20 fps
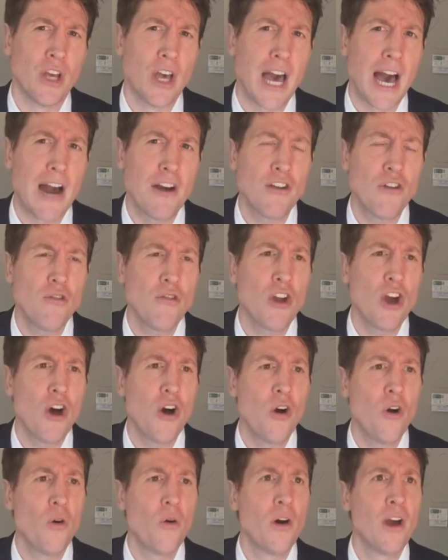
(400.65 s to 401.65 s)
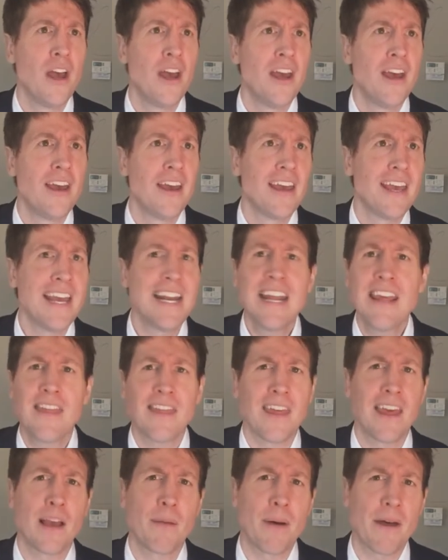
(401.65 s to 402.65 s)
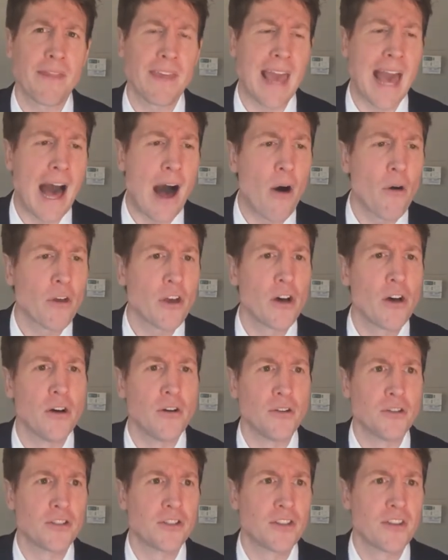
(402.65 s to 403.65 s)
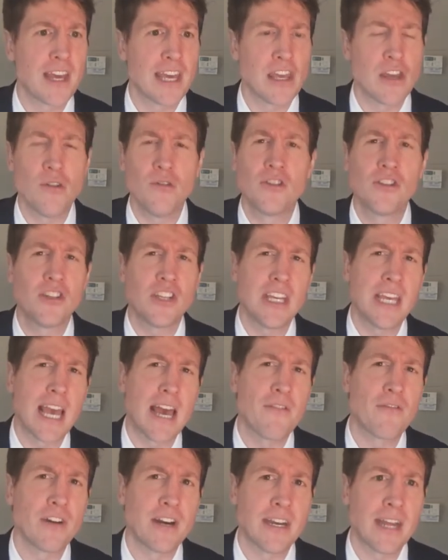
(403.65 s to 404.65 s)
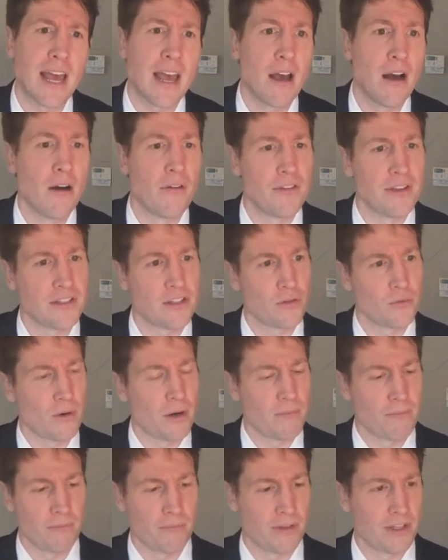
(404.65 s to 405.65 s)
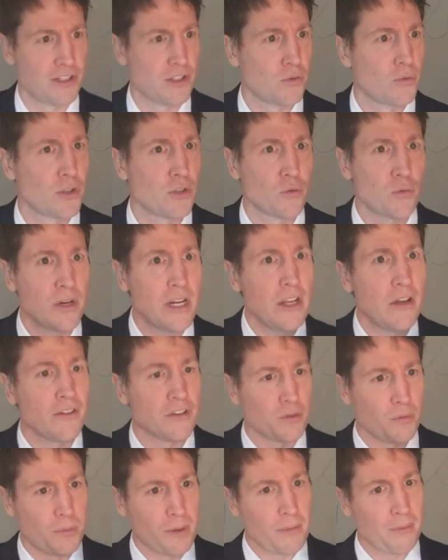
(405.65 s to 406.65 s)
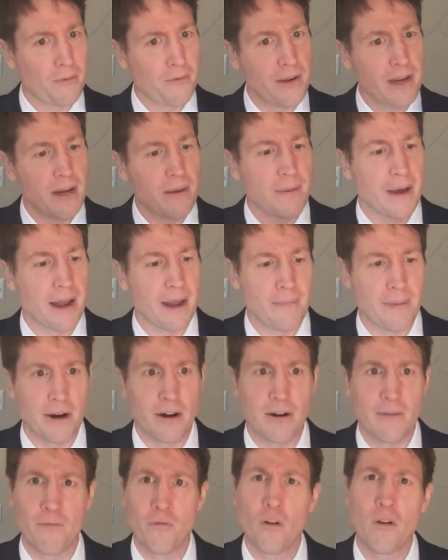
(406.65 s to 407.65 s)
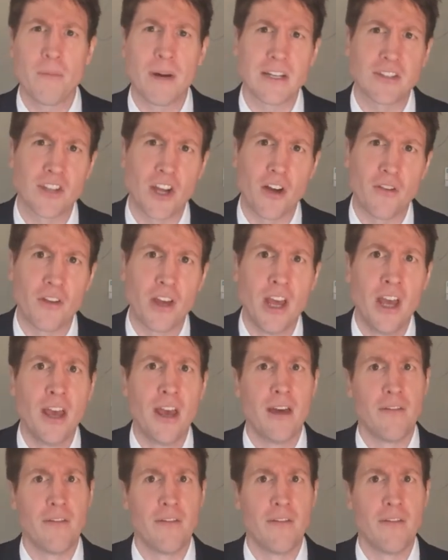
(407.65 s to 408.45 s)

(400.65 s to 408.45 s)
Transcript: How do you know anything about the algos that you see every day? Oh, this is this is what's real. This is what people are thinking about. I better inform myself.